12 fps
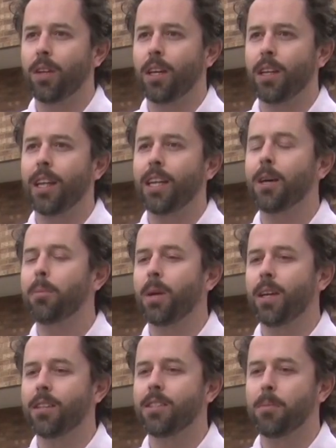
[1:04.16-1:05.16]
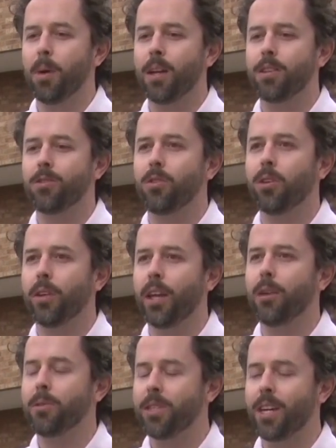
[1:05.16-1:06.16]
it leaned up against the pedestal
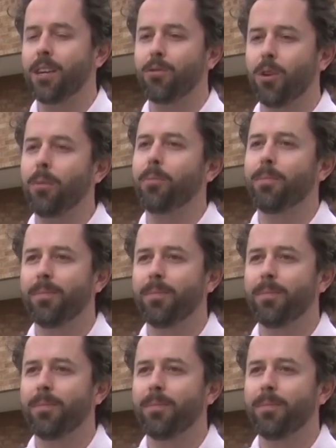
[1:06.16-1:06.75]
that it was taken from.